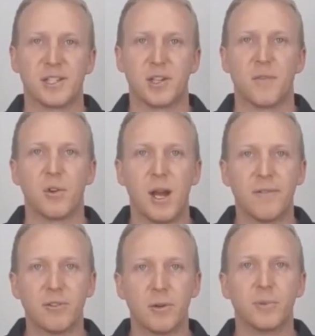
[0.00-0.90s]
So if you're
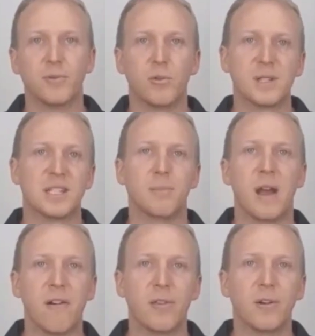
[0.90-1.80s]
after a performance in a
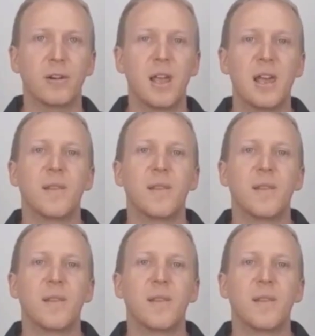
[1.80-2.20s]
marathon,